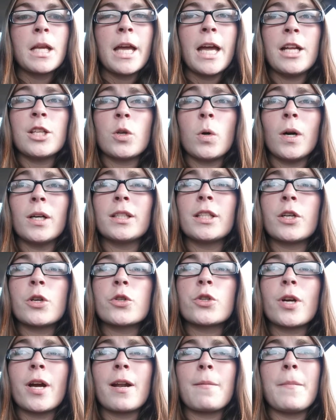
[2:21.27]
and go out there
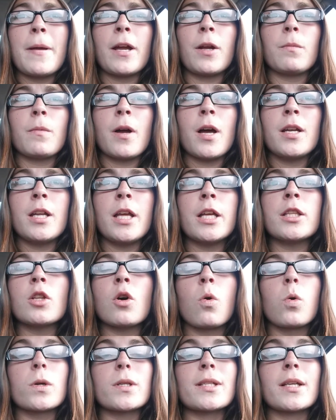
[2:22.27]
and try to make a run, and
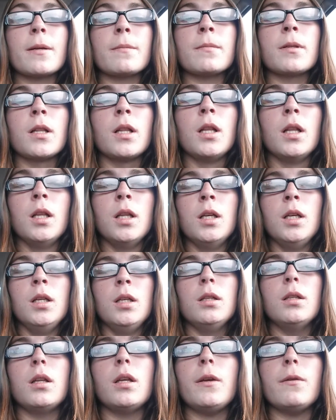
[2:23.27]
the horse
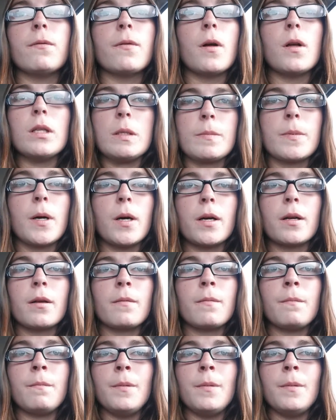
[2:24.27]
completely falls apart